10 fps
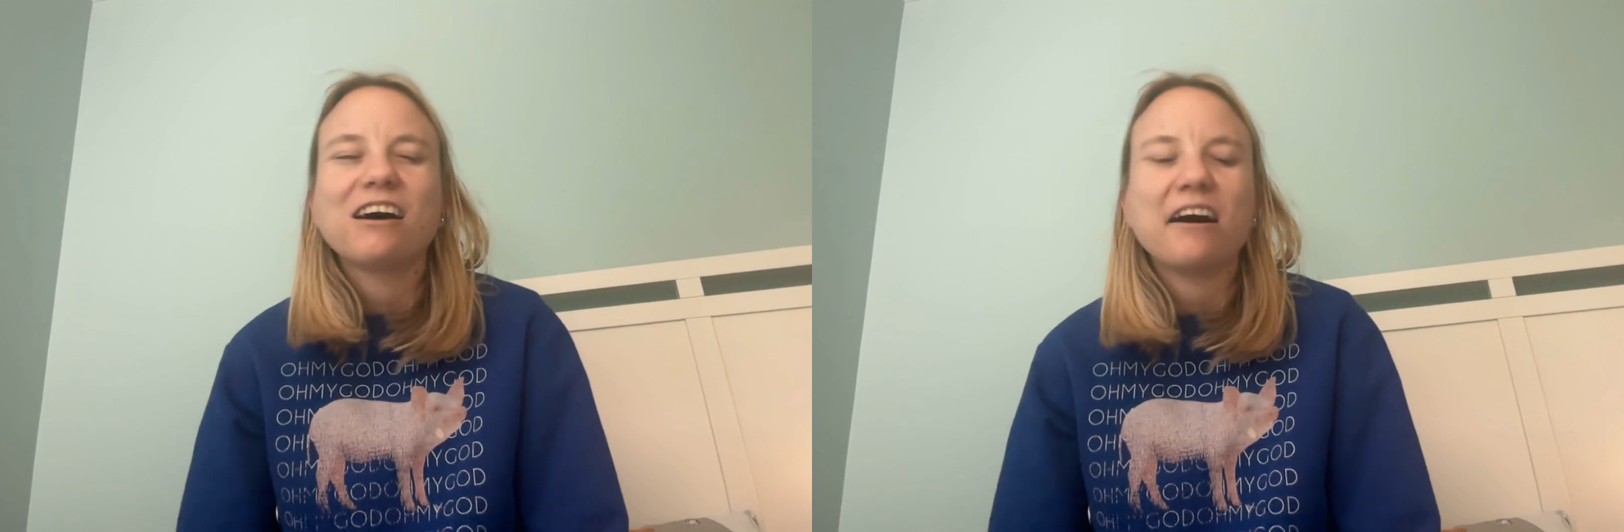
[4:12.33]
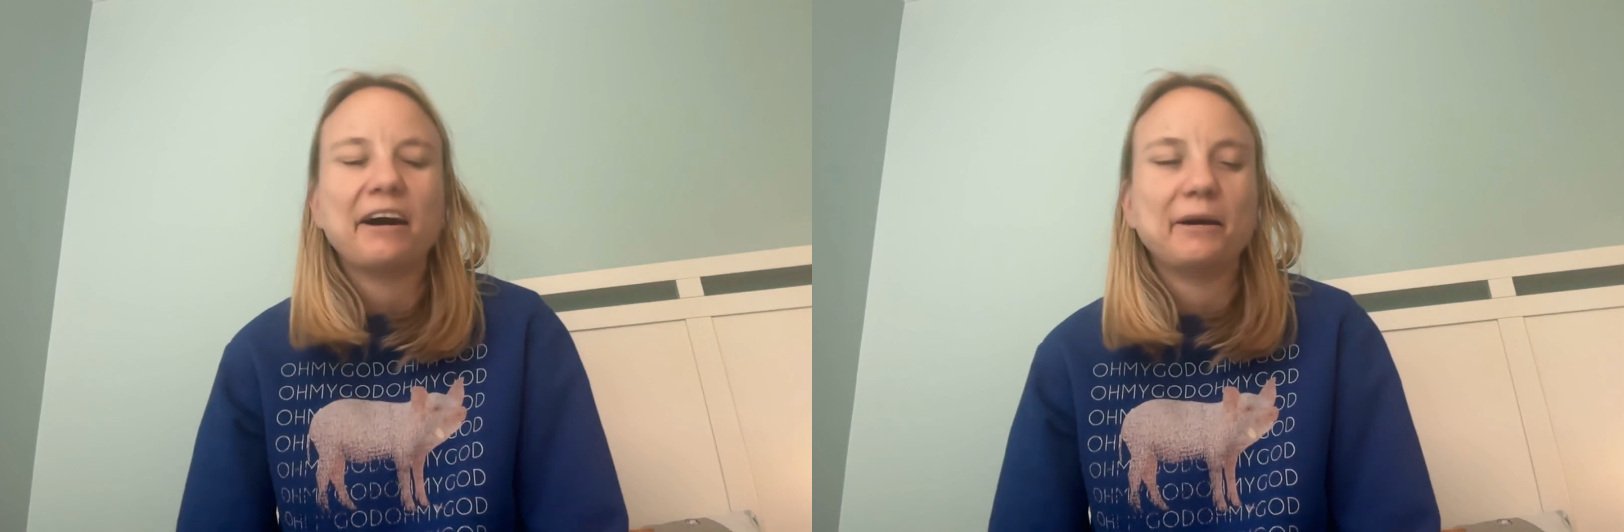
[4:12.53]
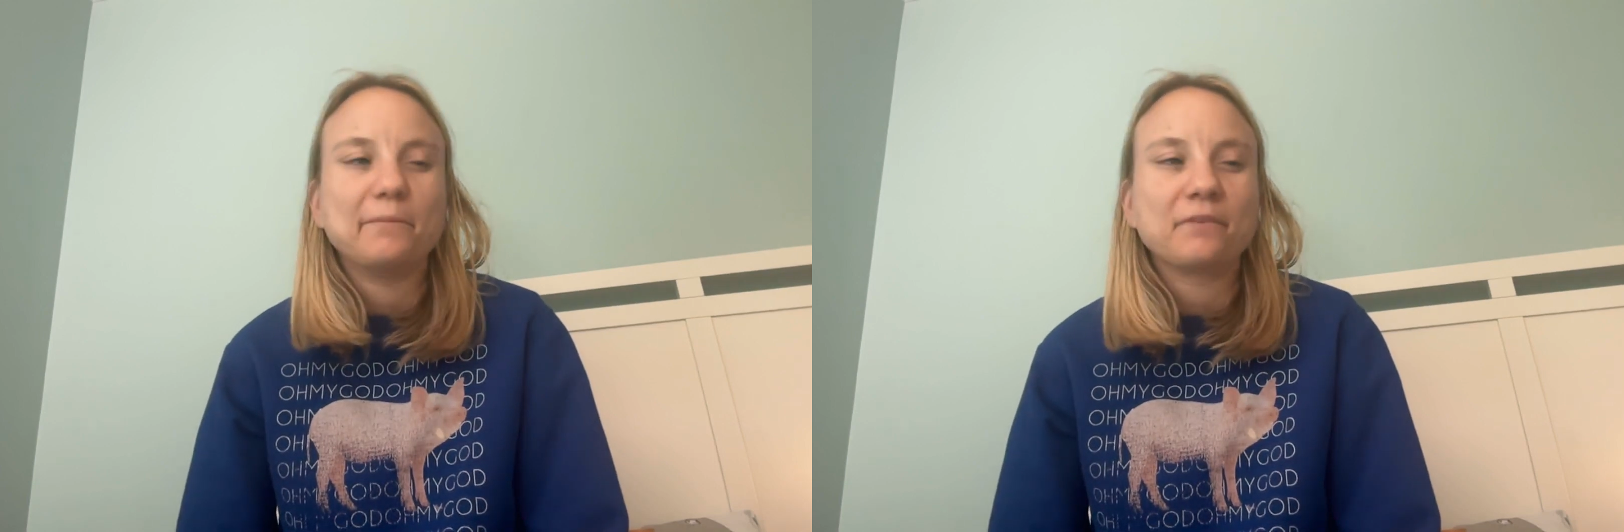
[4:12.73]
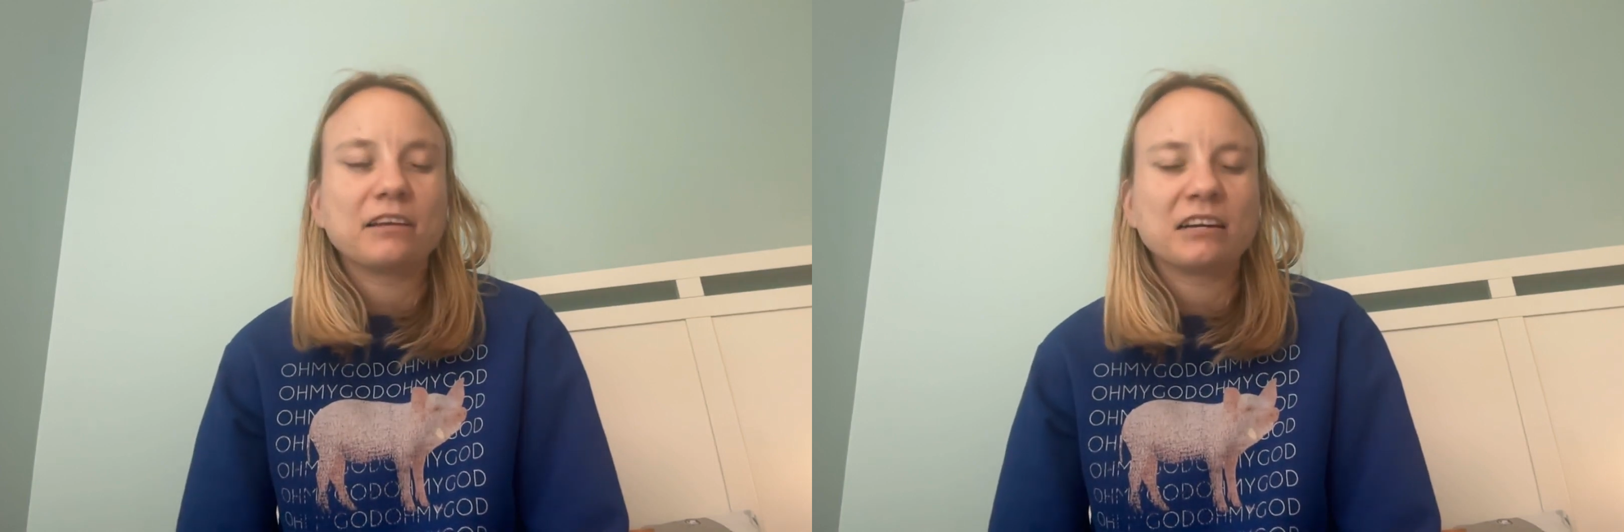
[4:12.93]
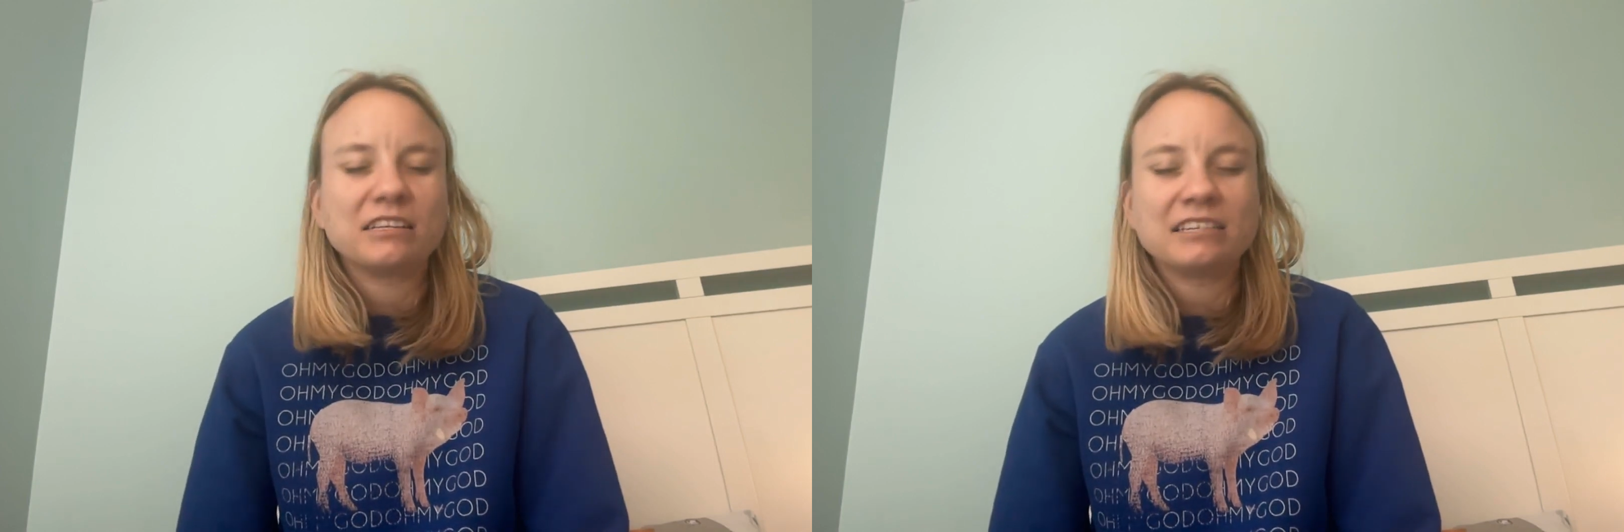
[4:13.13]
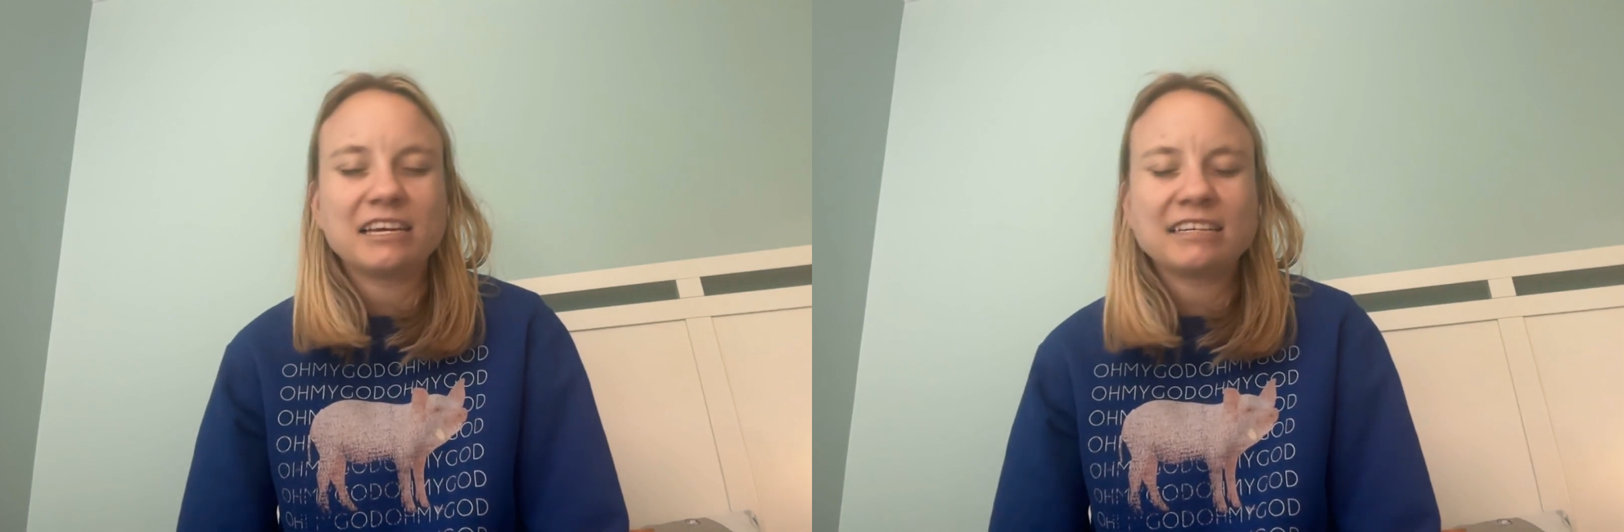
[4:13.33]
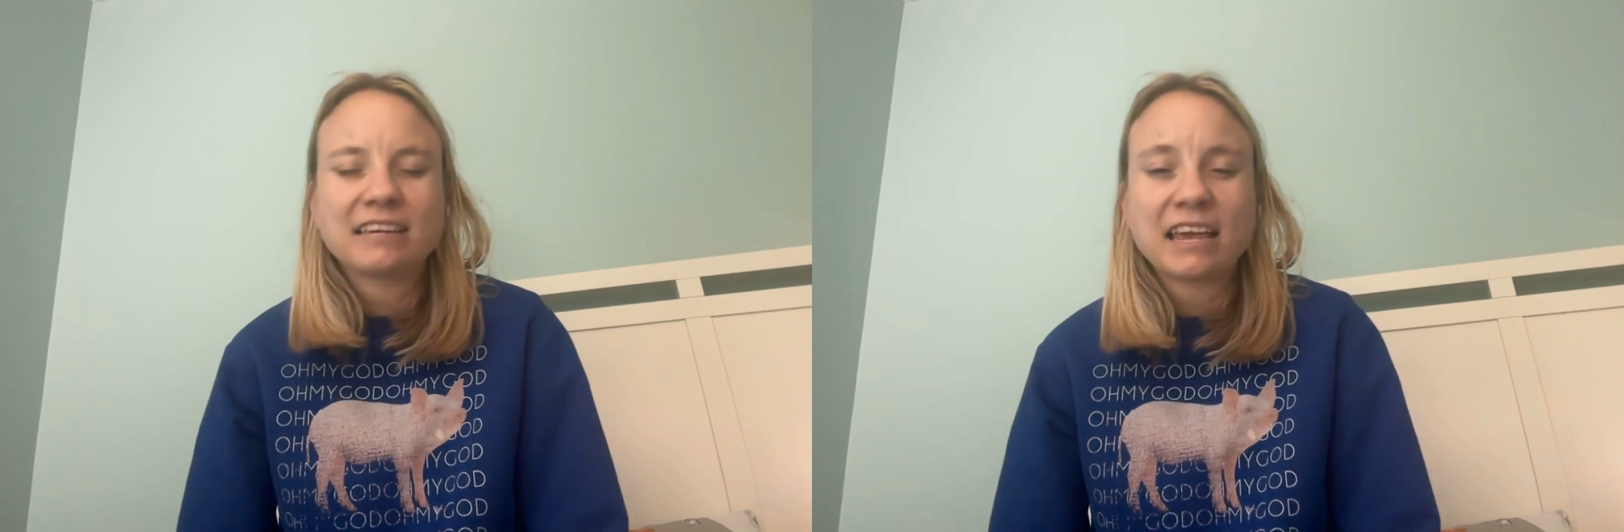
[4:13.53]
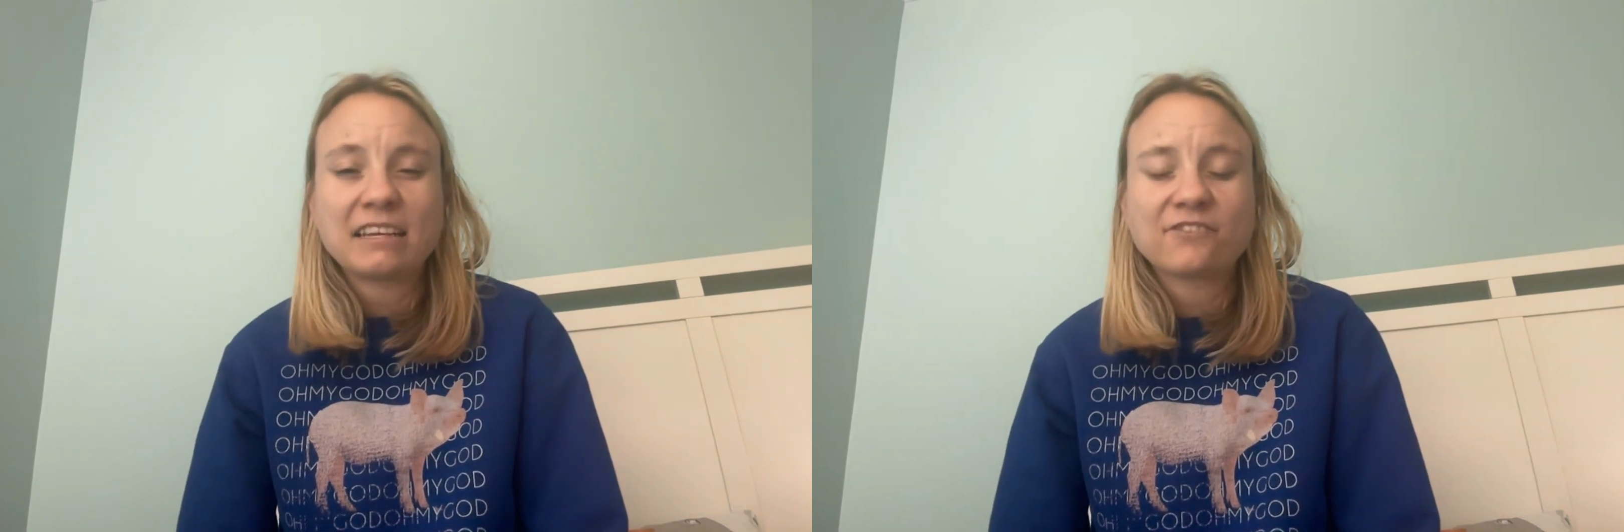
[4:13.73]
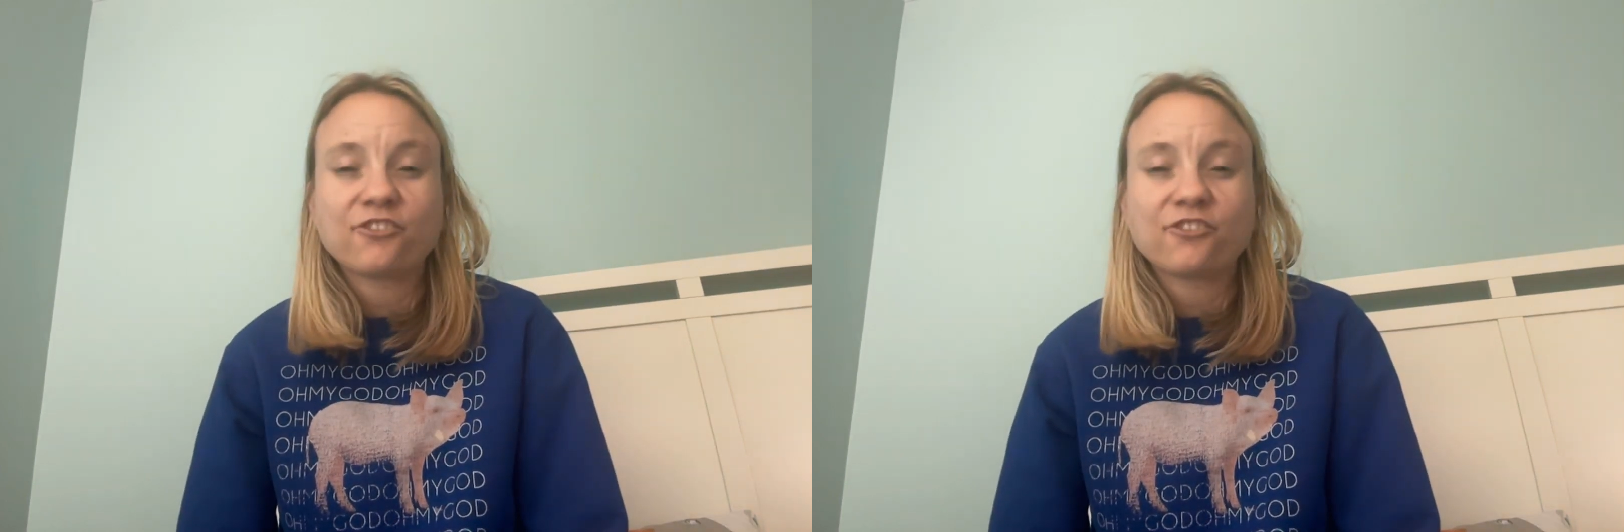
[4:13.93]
Um, cause it takes